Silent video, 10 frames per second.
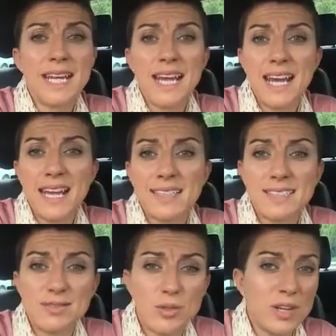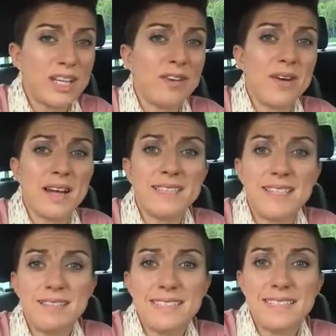tickets, putting your own
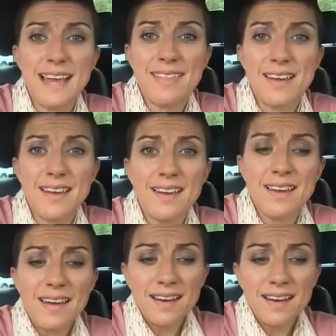itineraries together,